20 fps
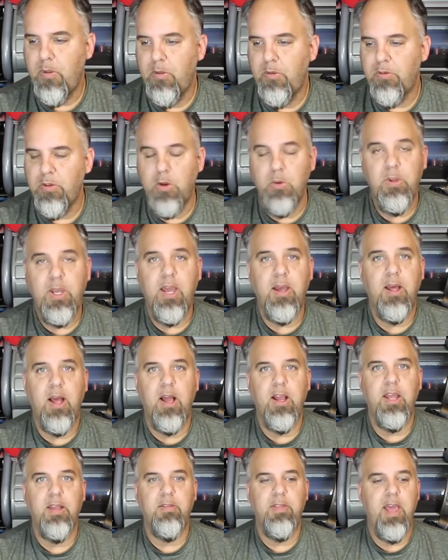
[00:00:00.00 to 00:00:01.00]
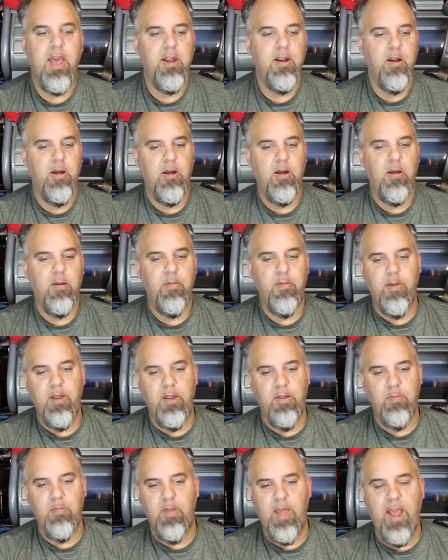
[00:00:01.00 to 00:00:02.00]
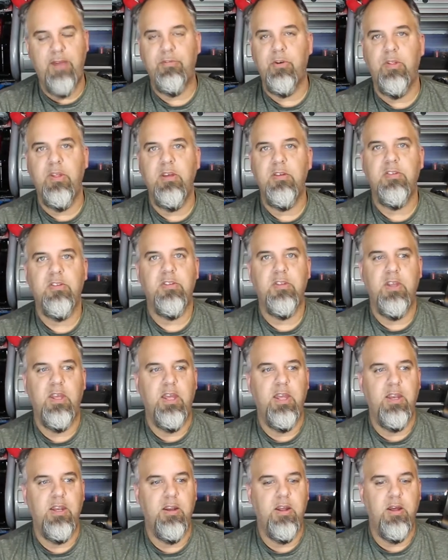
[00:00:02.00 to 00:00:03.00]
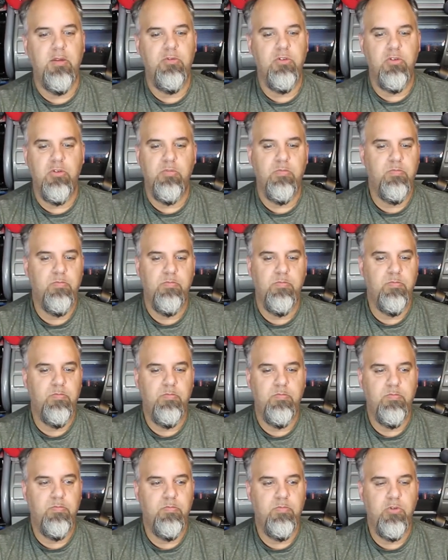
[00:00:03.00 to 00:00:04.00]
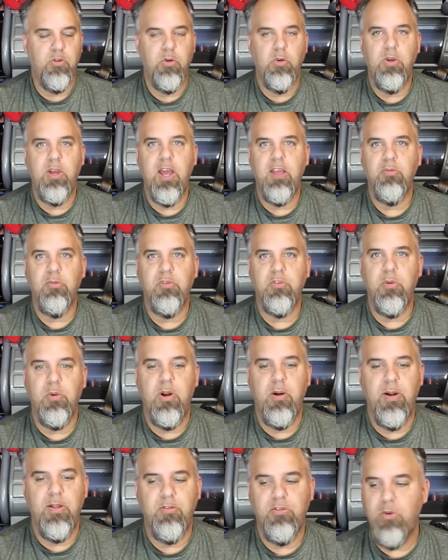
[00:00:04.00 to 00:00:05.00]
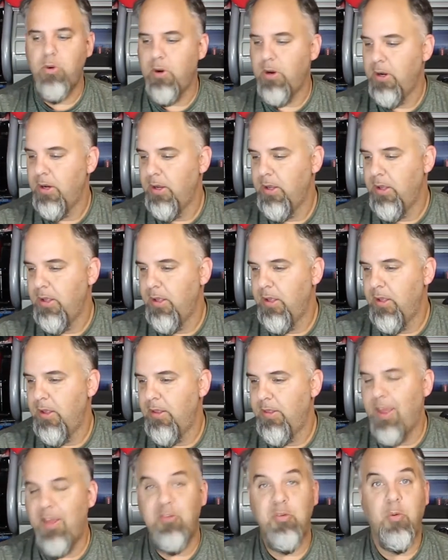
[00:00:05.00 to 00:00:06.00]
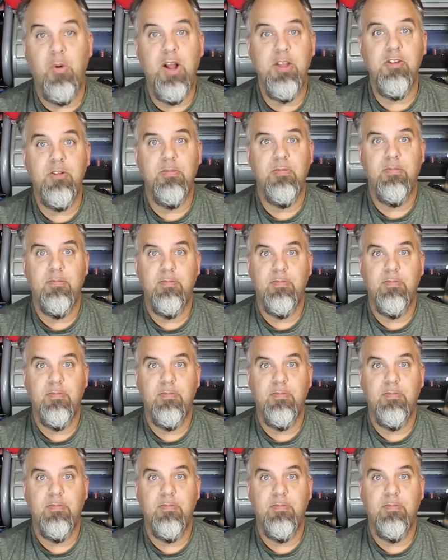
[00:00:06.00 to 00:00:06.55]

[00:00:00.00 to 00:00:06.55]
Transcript: So yeah, I'll get that after this, and just show you guys what's going on around the store. Thanks for watching.